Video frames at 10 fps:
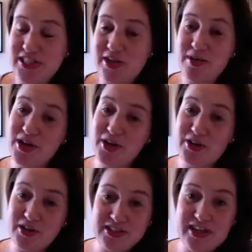There were
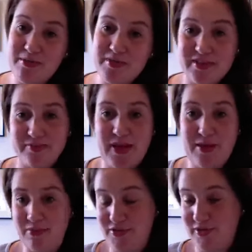huge numbers of
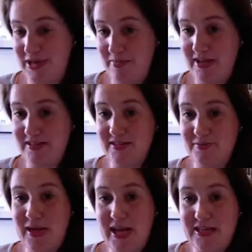people doing masters
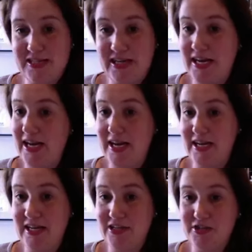and PhD
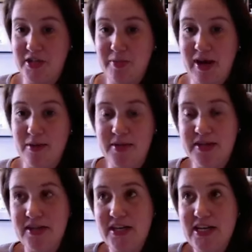in the history department.